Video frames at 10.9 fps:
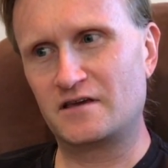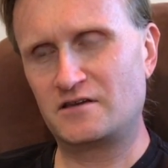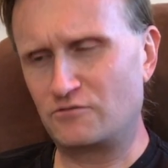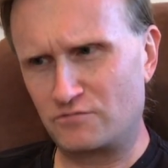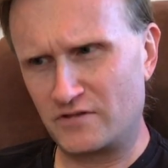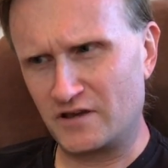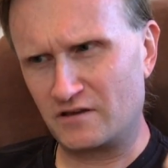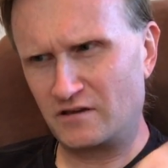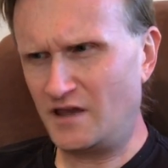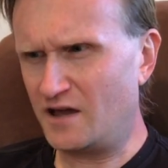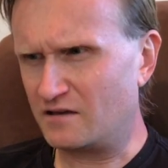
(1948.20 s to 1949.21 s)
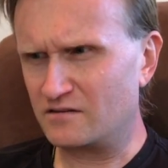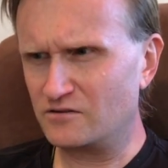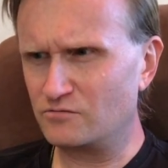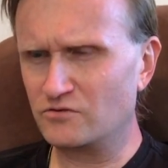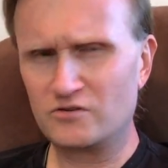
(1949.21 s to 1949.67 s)
that you think, yeah,
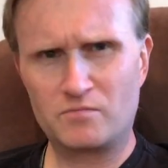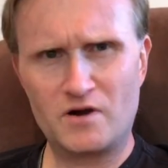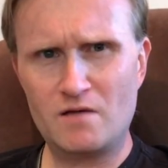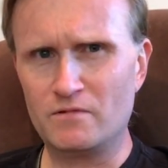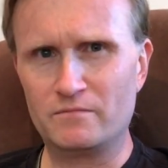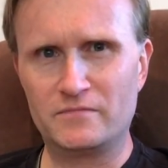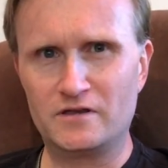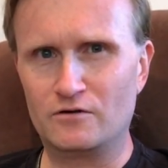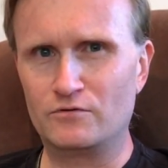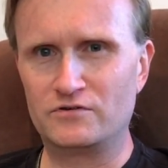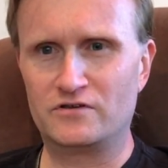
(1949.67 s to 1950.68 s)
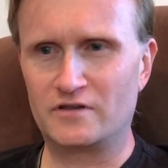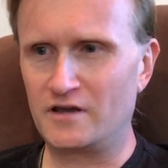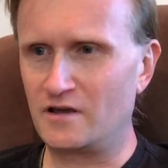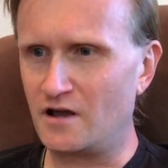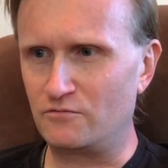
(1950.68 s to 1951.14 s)
this was the problem. You know, was it
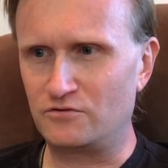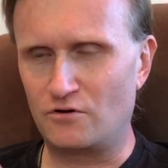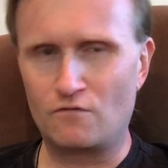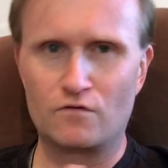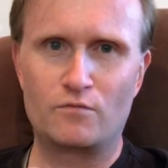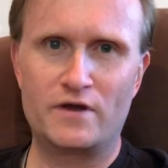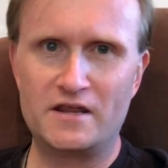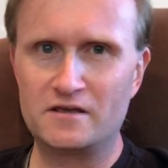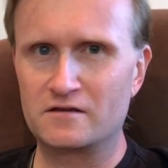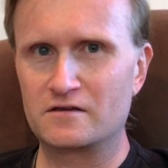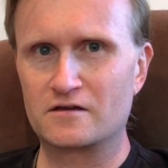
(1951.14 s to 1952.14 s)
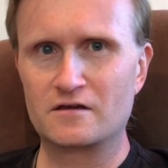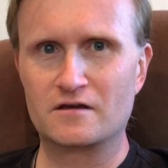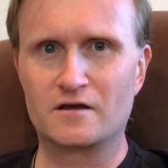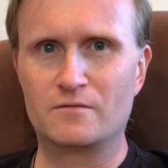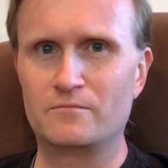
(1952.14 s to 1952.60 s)
like I was overweighting,
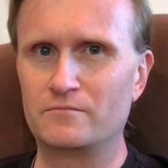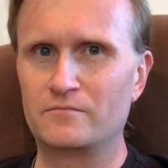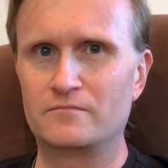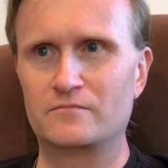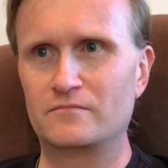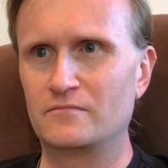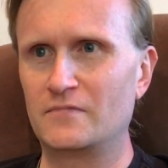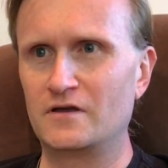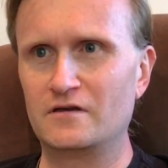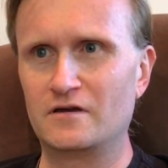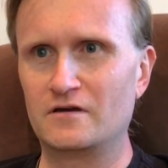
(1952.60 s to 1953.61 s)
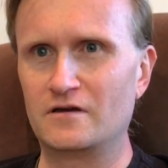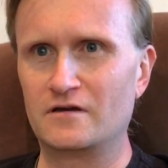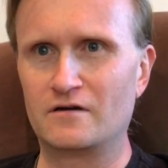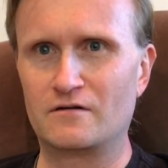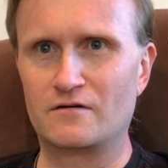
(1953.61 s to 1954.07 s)
um, uh,
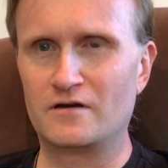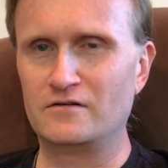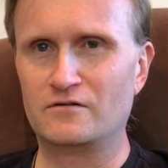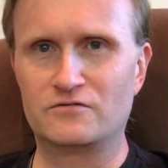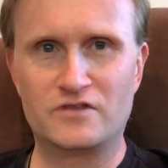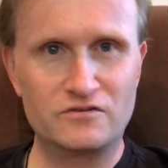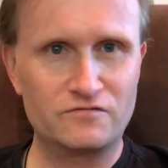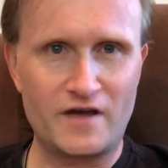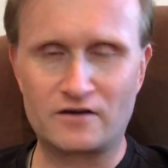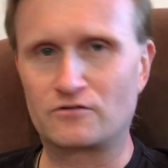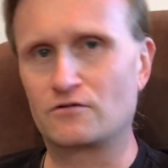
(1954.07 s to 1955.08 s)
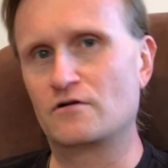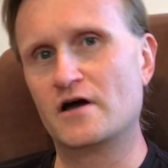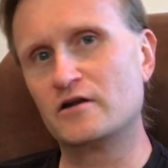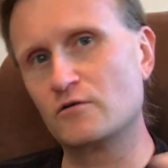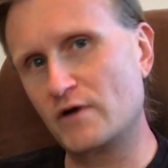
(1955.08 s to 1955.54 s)
you know, it's this factor or
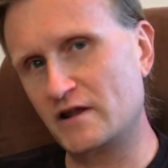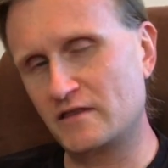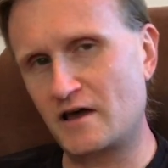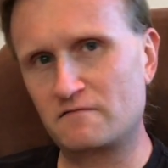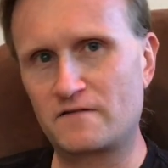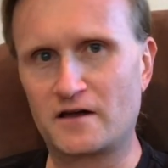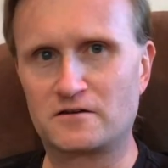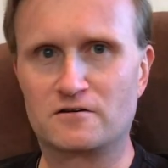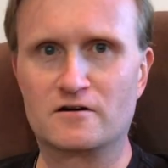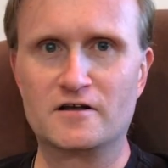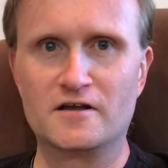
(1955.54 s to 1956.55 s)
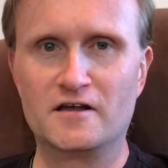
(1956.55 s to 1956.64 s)
underweighting that factor,